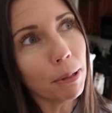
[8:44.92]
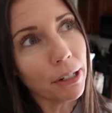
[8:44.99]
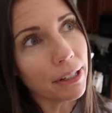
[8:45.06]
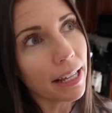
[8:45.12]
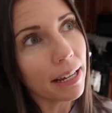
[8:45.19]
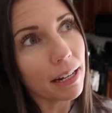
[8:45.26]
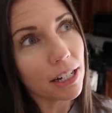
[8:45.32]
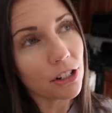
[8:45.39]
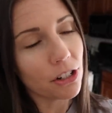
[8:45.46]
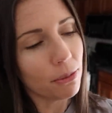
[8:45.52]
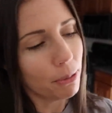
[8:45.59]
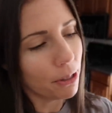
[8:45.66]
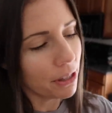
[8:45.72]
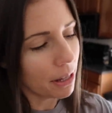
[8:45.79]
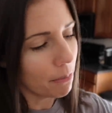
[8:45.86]
birthday, it's your
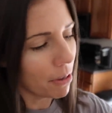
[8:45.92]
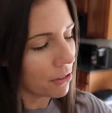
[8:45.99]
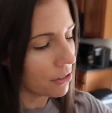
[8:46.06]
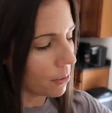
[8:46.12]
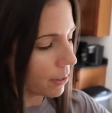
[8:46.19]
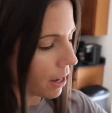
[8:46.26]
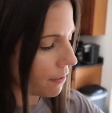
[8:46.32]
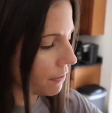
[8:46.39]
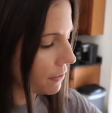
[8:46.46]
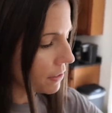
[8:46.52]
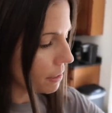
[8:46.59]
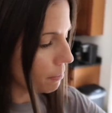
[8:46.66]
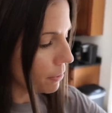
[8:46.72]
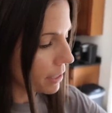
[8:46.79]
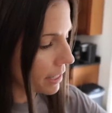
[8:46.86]
birthday month. So I got
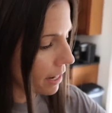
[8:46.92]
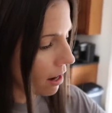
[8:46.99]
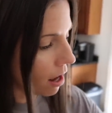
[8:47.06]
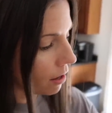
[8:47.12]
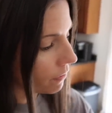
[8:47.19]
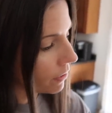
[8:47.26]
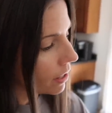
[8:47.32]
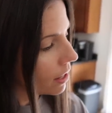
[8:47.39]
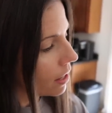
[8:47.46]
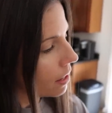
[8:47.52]
15% off.